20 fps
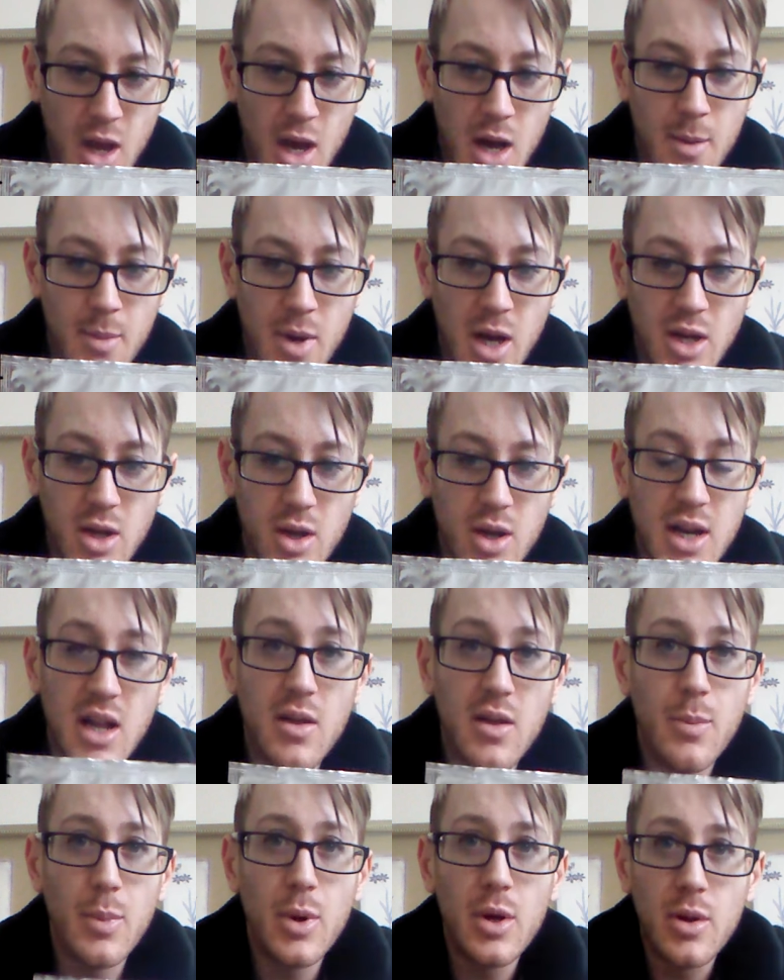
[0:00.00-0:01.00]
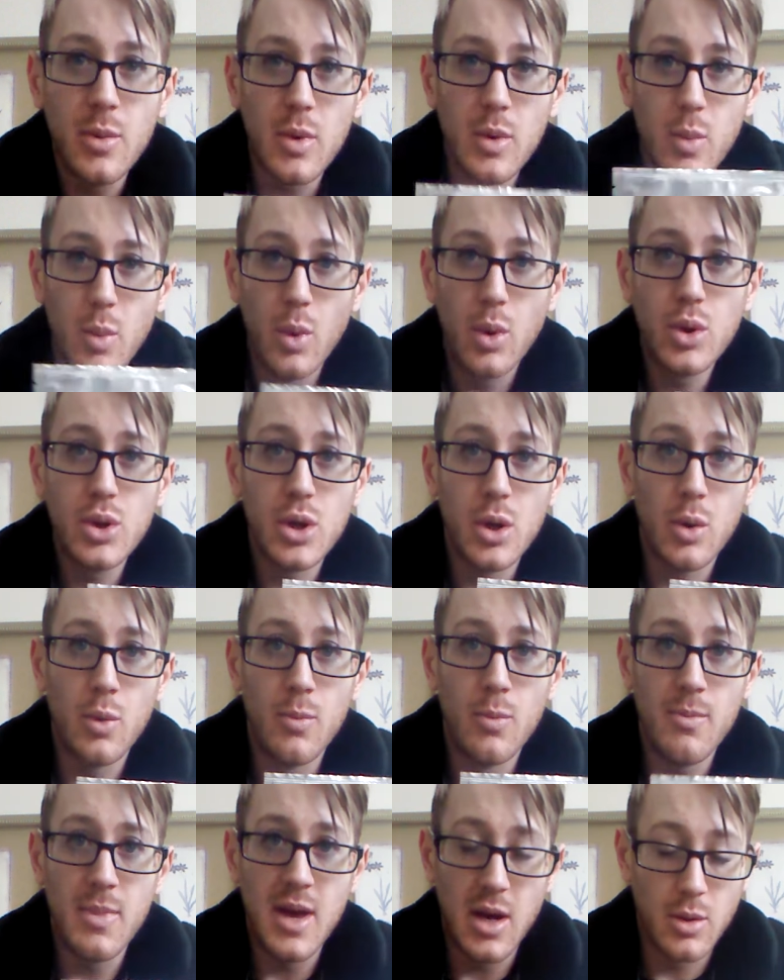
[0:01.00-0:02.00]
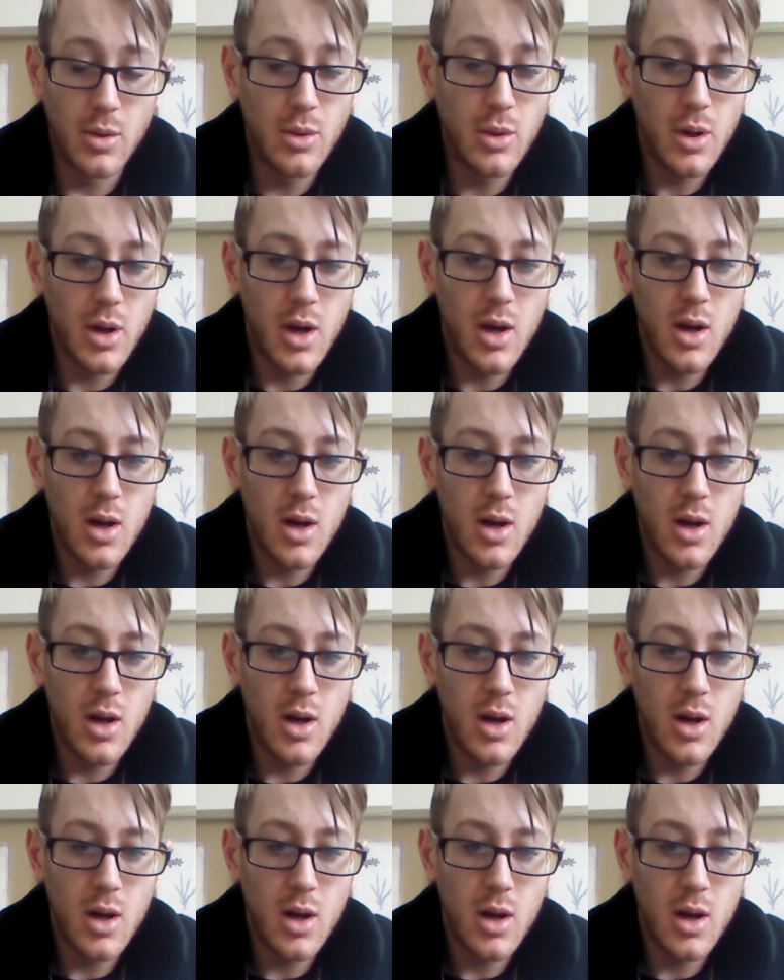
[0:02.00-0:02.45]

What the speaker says: and you can either put them with water or milk.